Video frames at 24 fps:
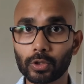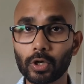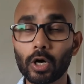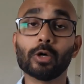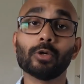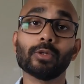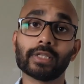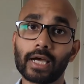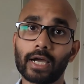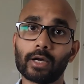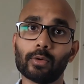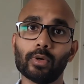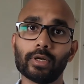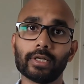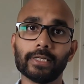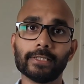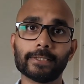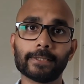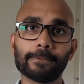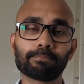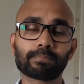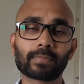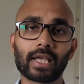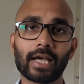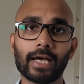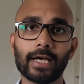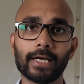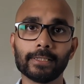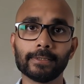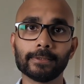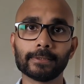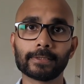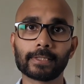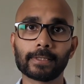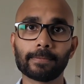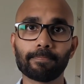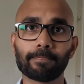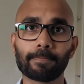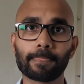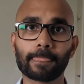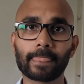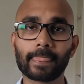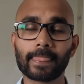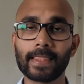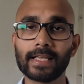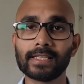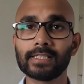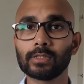goal that I wanted. And
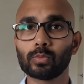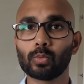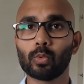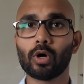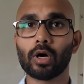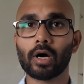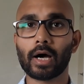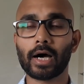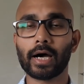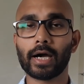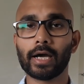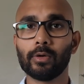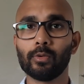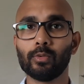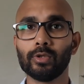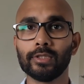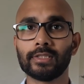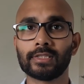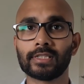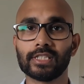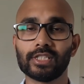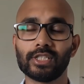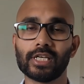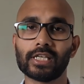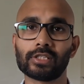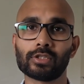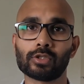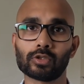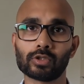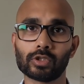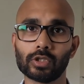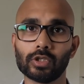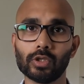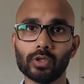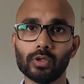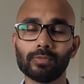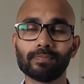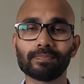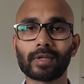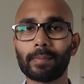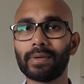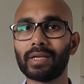this is what I would suggest to you.